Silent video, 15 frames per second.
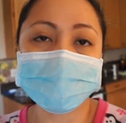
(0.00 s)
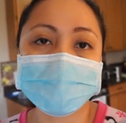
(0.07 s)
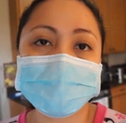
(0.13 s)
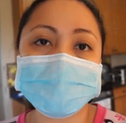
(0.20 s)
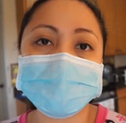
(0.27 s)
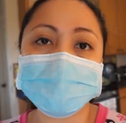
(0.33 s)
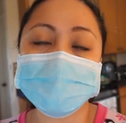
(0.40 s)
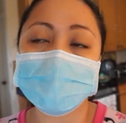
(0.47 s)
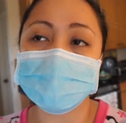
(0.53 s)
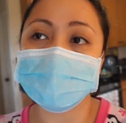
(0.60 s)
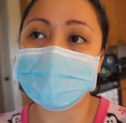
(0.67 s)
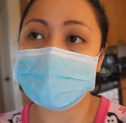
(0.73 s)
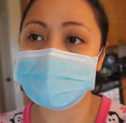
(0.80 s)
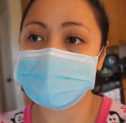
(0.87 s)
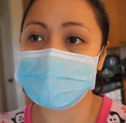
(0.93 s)
This is
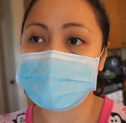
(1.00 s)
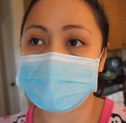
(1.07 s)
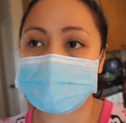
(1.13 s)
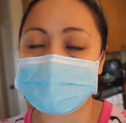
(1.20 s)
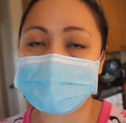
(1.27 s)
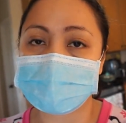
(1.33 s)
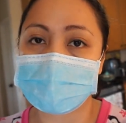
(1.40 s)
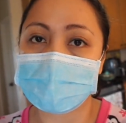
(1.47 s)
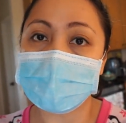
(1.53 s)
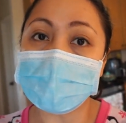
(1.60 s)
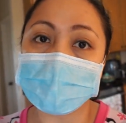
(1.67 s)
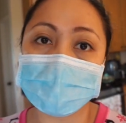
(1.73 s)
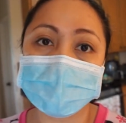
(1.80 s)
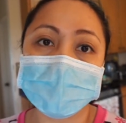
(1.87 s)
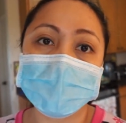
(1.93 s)
also a chance
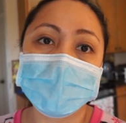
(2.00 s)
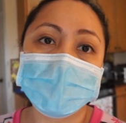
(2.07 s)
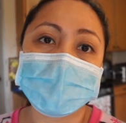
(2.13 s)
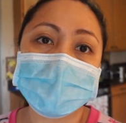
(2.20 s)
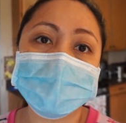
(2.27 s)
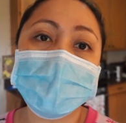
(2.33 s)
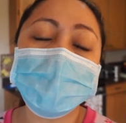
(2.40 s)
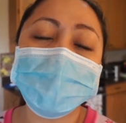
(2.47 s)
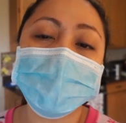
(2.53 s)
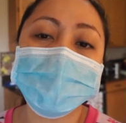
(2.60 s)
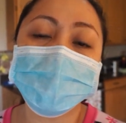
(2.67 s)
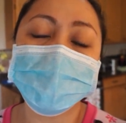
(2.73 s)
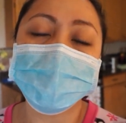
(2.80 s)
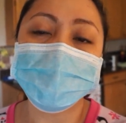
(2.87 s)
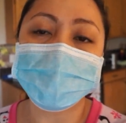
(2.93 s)
na kasama
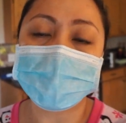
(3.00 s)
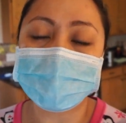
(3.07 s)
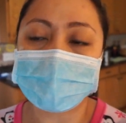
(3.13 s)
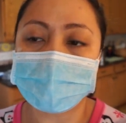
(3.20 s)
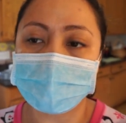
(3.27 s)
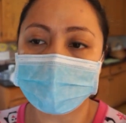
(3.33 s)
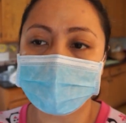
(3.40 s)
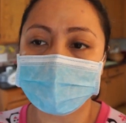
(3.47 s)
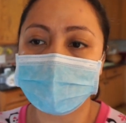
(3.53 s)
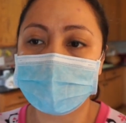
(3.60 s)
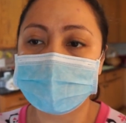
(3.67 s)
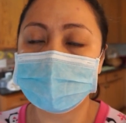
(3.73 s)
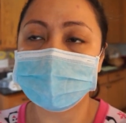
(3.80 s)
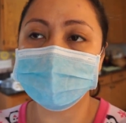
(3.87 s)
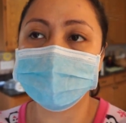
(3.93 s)
nyo yung family nyo.
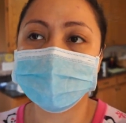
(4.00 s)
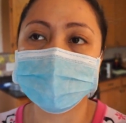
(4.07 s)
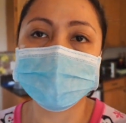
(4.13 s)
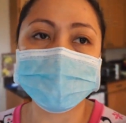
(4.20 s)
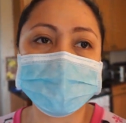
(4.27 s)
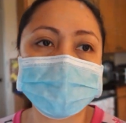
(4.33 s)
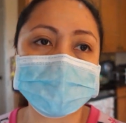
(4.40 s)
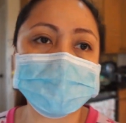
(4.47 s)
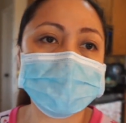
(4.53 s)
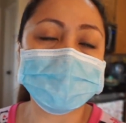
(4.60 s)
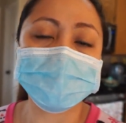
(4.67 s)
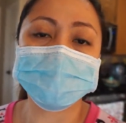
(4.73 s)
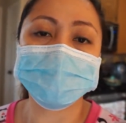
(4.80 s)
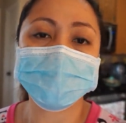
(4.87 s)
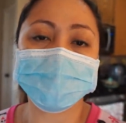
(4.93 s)
Why don't you
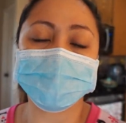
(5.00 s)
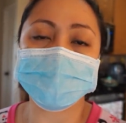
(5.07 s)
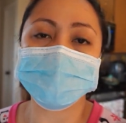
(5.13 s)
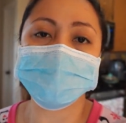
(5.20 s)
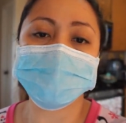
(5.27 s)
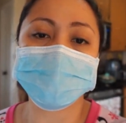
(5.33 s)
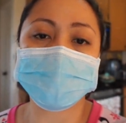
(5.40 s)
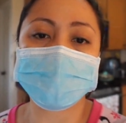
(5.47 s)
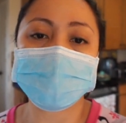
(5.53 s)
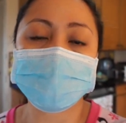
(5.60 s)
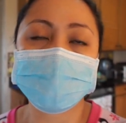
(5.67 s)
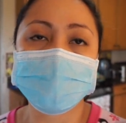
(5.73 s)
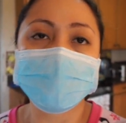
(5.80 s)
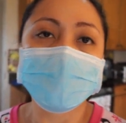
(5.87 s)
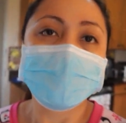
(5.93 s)
just, you know, enjoy
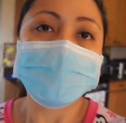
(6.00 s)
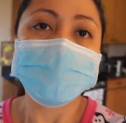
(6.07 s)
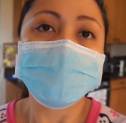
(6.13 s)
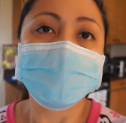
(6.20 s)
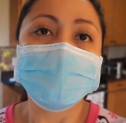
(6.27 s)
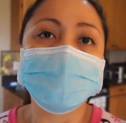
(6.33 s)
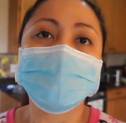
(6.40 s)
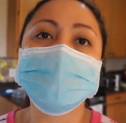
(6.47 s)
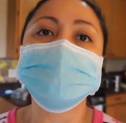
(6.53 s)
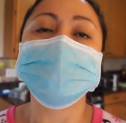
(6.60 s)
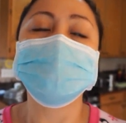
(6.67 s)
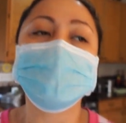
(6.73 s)
these